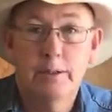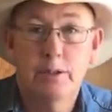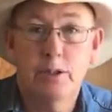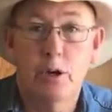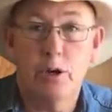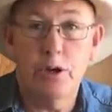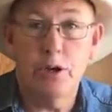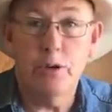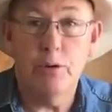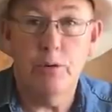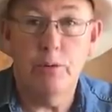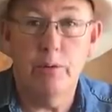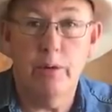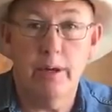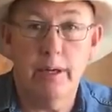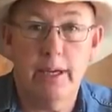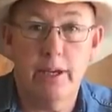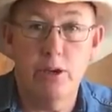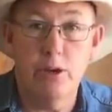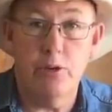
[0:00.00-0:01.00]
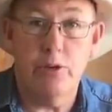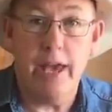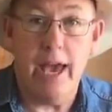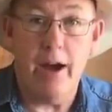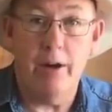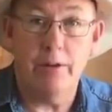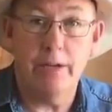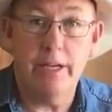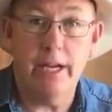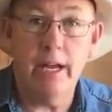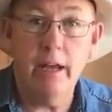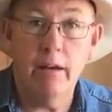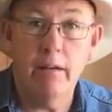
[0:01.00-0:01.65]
So are you you counting?